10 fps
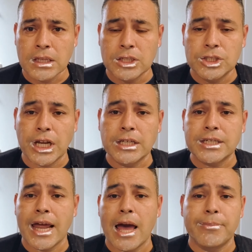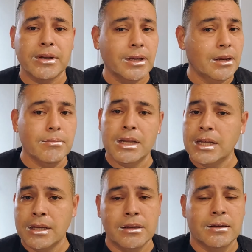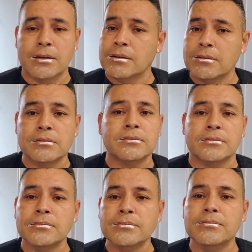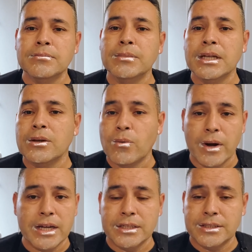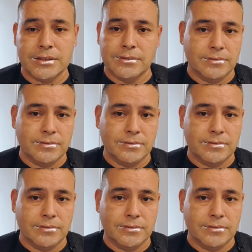Change can happen in many ways